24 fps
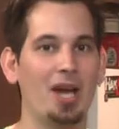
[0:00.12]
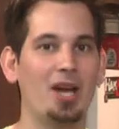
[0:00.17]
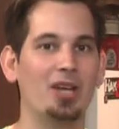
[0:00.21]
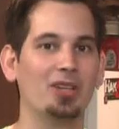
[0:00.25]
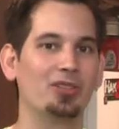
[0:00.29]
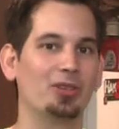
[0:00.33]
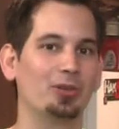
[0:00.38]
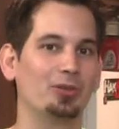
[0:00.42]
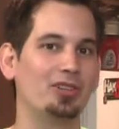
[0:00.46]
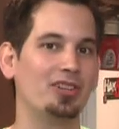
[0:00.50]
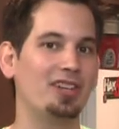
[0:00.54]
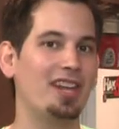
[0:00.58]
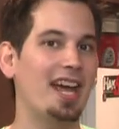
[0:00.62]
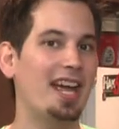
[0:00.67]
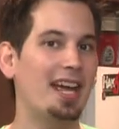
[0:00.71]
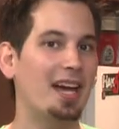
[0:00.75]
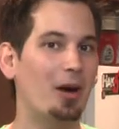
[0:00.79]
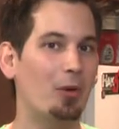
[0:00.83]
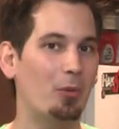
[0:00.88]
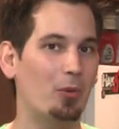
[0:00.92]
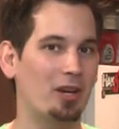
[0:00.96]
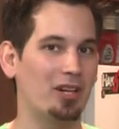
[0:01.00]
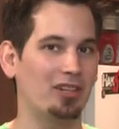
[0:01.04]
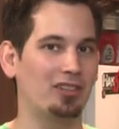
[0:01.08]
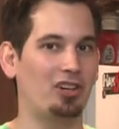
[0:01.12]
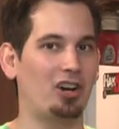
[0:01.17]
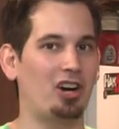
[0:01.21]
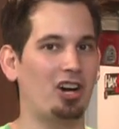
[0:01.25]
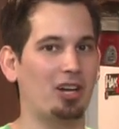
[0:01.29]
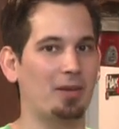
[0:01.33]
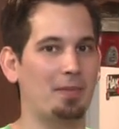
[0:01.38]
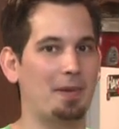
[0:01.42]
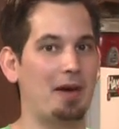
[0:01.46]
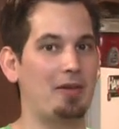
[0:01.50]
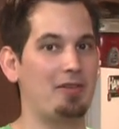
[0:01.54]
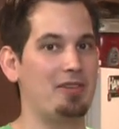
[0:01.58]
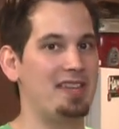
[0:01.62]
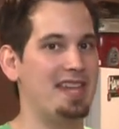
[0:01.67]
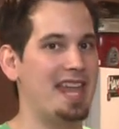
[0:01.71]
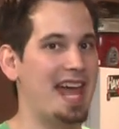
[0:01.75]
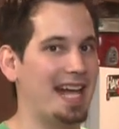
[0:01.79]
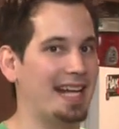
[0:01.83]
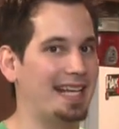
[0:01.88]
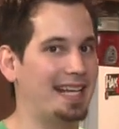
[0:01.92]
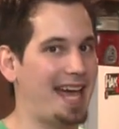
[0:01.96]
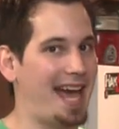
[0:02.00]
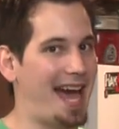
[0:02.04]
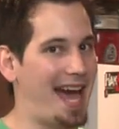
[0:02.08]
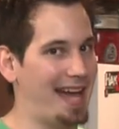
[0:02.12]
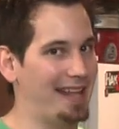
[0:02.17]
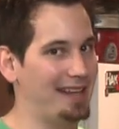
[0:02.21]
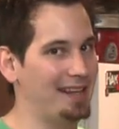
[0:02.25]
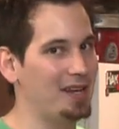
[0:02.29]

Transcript: So today I want to talk about Netcat,